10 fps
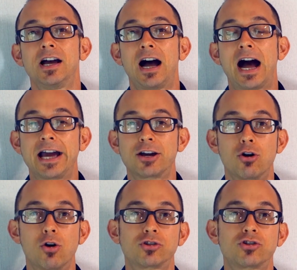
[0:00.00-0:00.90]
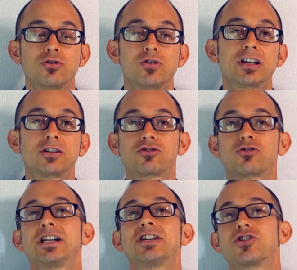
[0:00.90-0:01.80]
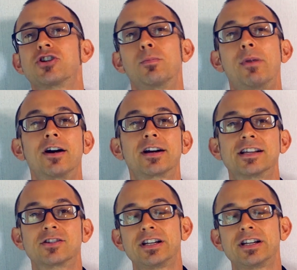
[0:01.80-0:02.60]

I go to the traditional markets.